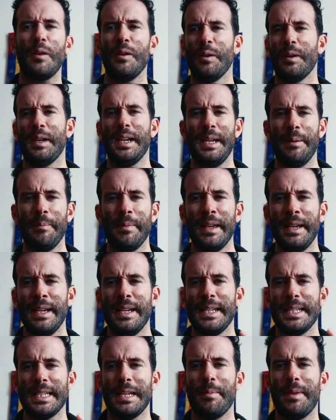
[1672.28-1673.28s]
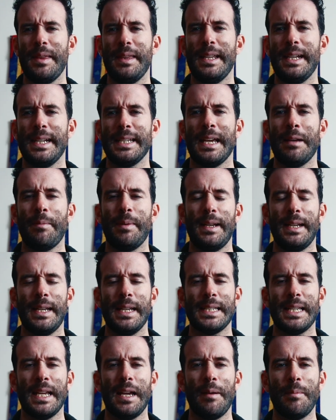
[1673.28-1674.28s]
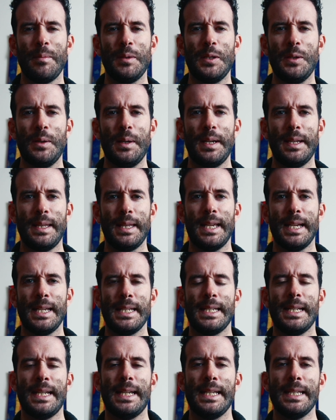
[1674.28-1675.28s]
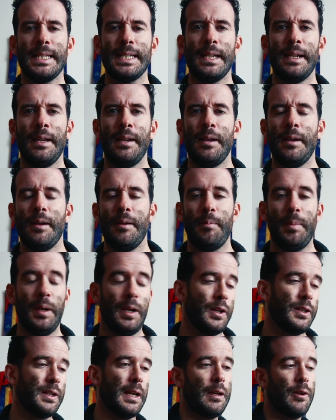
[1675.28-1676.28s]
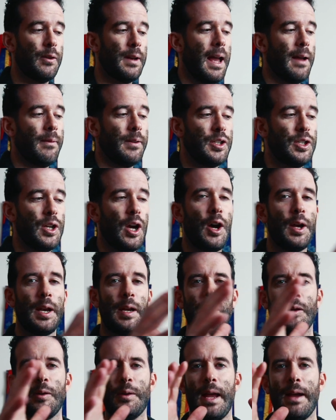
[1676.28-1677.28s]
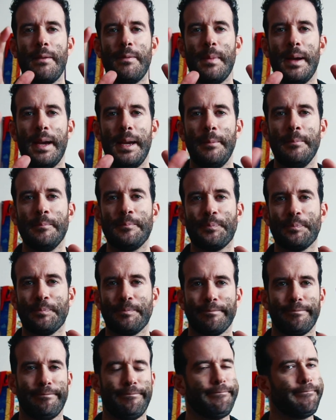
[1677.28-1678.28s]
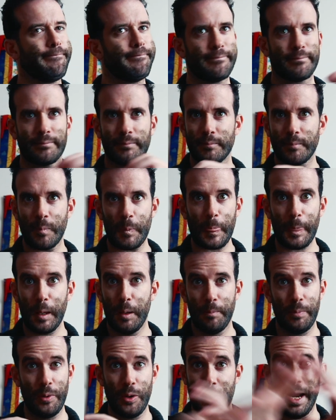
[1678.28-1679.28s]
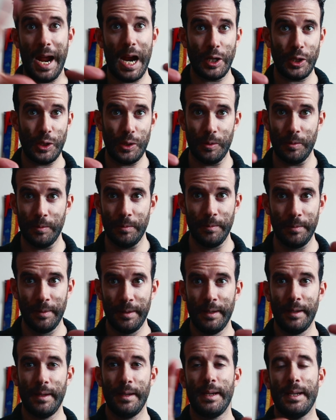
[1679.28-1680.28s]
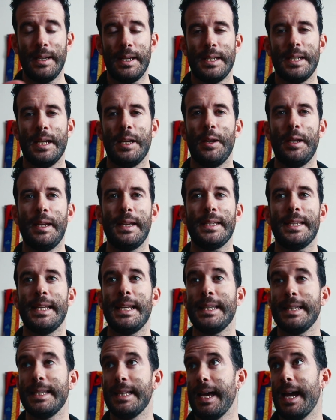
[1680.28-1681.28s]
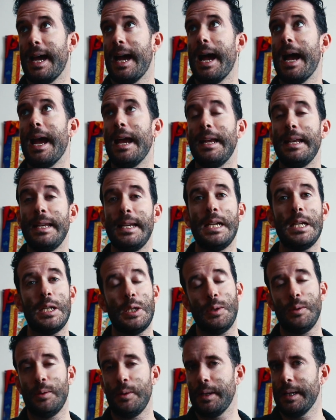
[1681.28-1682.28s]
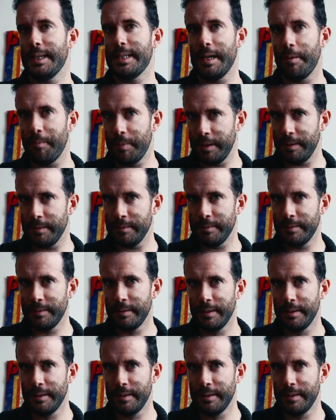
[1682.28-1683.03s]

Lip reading: Okay, something that is happening as I'm doing this is because I don't have a shot, I don't have my production set of this, that I need to look at something.